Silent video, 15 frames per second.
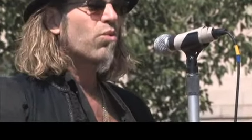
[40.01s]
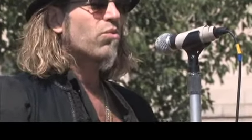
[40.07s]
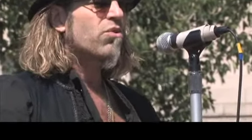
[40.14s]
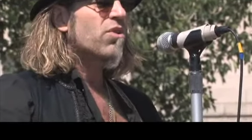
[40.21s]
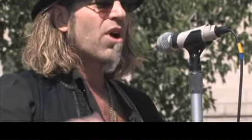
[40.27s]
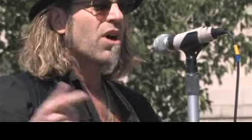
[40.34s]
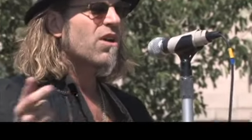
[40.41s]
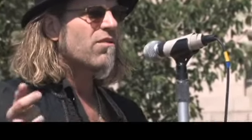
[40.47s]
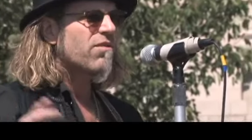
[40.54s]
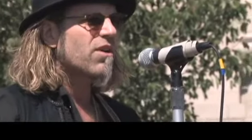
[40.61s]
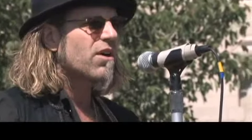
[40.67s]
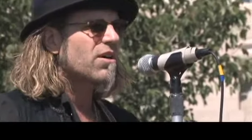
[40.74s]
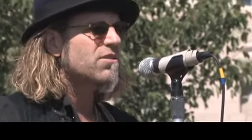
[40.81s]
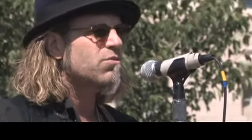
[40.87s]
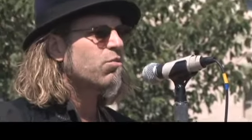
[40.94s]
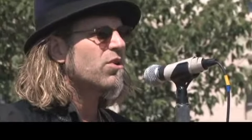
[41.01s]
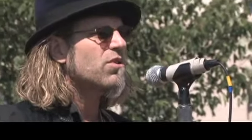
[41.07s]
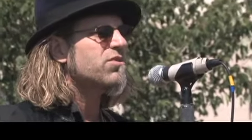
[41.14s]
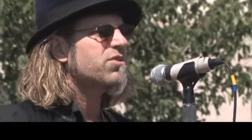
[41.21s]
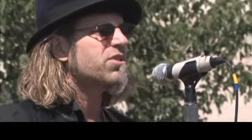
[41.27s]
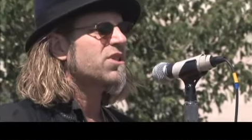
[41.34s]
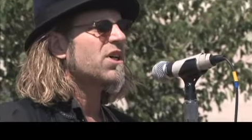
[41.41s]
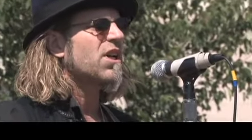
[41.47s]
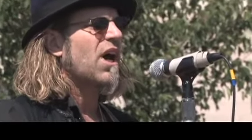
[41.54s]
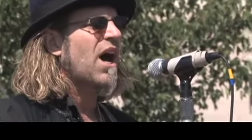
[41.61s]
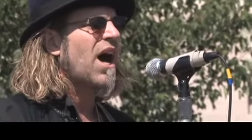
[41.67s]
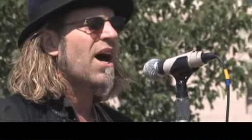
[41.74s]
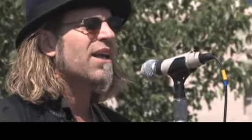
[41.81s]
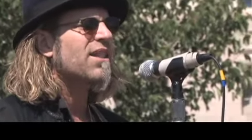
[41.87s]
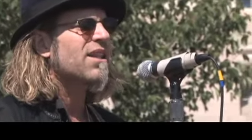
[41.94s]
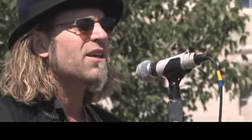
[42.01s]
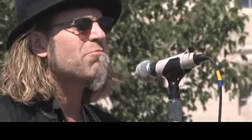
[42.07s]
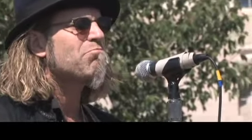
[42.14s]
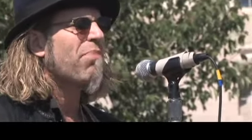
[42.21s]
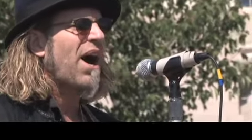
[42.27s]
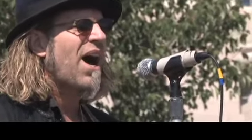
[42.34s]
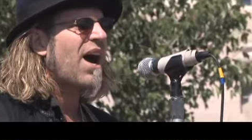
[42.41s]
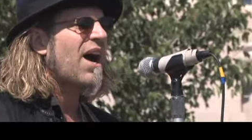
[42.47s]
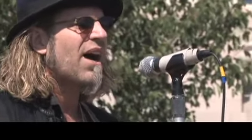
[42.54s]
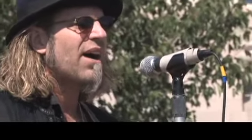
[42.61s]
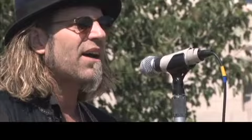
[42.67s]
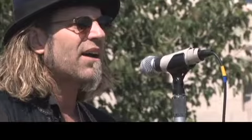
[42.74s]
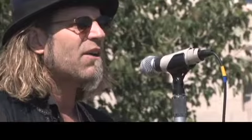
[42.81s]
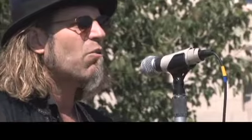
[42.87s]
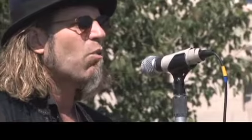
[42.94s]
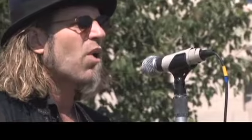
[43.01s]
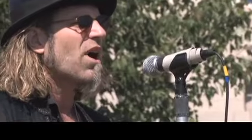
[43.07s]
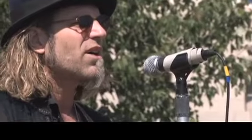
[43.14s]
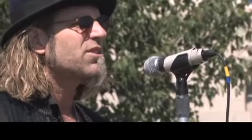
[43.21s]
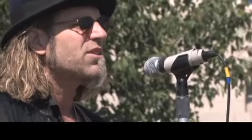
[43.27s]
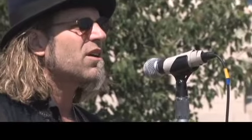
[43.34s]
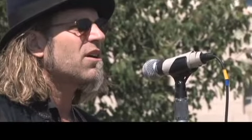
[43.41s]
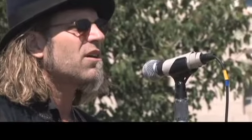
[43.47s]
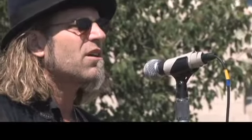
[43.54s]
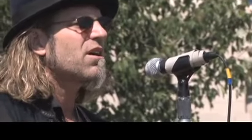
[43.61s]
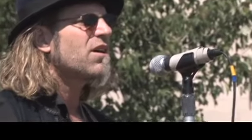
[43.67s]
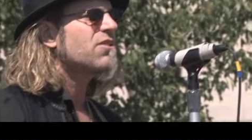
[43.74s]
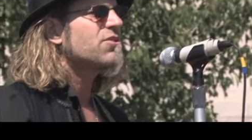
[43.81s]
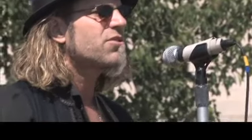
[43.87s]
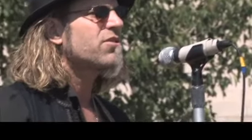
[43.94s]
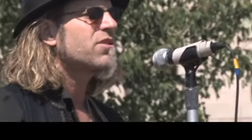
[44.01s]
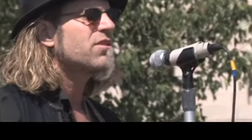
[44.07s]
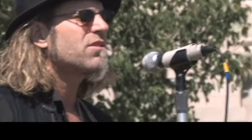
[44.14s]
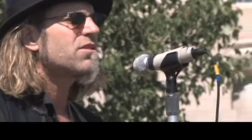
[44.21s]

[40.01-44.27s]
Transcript: none of us will sit idly by and watch our country